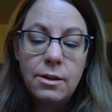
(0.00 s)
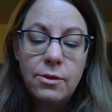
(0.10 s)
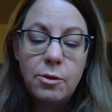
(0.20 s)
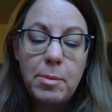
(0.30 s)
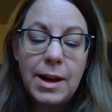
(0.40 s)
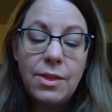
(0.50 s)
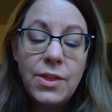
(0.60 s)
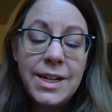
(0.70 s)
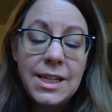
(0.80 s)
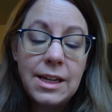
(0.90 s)
for by
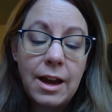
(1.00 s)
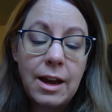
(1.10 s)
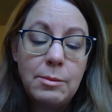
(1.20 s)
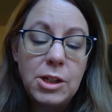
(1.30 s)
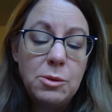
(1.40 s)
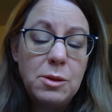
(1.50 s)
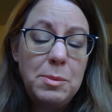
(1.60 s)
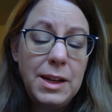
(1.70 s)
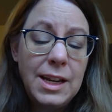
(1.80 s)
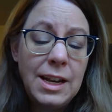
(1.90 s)
this time she was
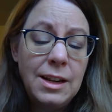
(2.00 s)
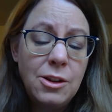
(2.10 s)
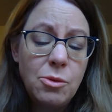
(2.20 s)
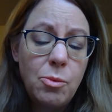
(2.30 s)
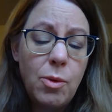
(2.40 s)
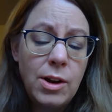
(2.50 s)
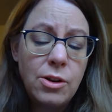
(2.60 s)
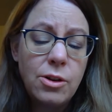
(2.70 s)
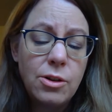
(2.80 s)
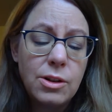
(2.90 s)
beginning to
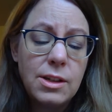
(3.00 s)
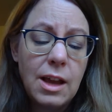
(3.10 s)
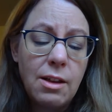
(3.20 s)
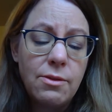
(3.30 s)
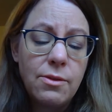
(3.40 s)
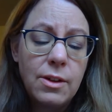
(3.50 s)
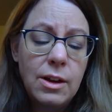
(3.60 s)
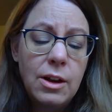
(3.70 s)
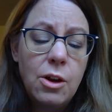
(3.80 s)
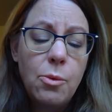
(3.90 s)
wonder herself
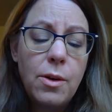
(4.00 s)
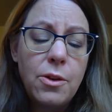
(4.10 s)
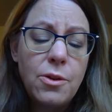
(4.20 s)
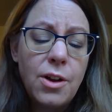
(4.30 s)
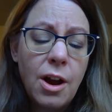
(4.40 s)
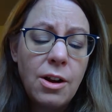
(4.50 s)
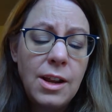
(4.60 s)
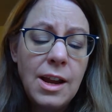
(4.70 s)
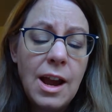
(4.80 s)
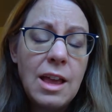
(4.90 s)
whether
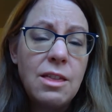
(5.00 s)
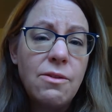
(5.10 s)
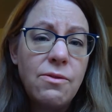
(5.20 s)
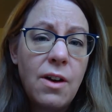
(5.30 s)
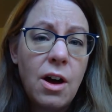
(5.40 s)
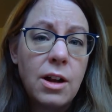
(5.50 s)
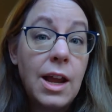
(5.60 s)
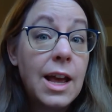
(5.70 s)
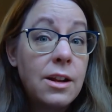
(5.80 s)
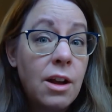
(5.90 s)
Narnia and the Faun
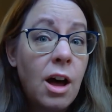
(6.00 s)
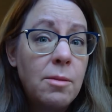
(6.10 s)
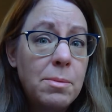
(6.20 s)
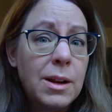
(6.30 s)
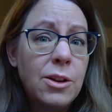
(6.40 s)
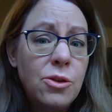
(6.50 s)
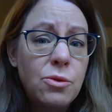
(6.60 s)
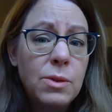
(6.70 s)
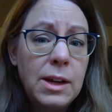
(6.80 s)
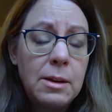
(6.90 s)
had not been a
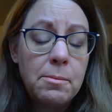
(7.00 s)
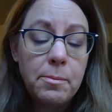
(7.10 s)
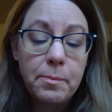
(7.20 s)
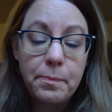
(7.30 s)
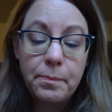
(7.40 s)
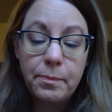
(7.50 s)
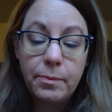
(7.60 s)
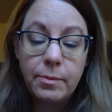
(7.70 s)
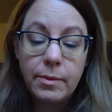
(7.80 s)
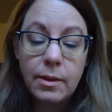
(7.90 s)
dream.
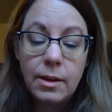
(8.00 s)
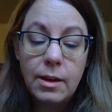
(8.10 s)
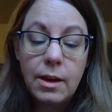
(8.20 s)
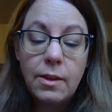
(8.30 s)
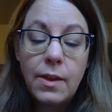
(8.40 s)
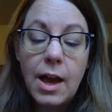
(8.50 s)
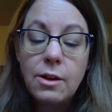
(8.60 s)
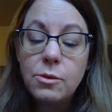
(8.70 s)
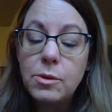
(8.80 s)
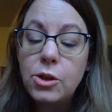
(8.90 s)
The
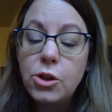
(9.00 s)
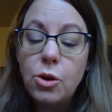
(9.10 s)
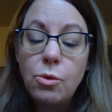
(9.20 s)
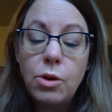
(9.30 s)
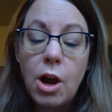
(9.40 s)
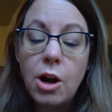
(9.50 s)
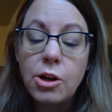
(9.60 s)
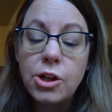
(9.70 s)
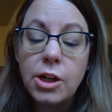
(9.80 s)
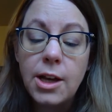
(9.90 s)
house was so
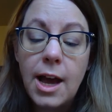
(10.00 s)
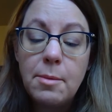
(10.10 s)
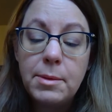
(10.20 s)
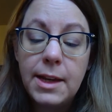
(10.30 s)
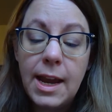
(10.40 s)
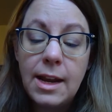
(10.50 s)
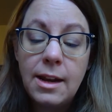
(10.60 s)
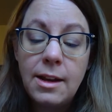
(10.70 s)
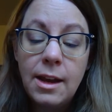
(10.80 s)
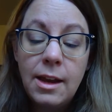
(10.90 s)
large and
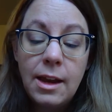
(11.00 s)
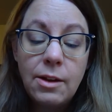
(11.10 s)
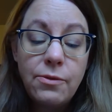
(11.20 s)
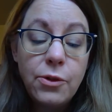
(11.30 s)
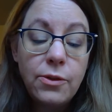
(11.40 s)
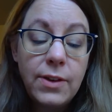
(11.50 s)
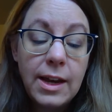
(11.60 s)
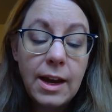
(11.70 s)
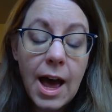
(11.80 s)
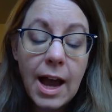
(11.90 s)
complicated and full of
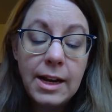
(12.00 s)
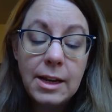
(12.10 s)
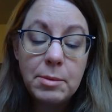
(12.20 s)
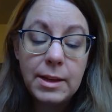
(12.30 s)
hiding